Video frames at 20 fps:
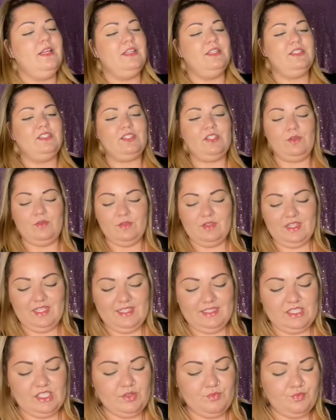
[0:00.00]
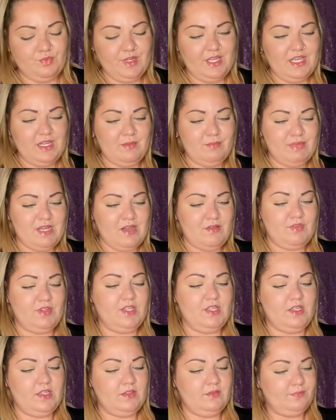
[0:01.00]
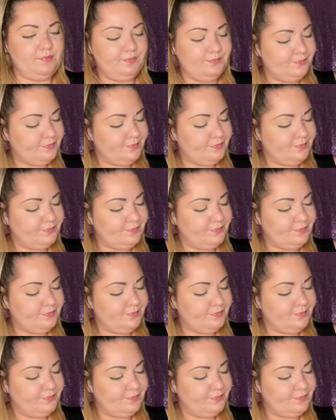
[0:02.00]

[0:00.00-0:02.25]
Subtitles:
So let's read about it.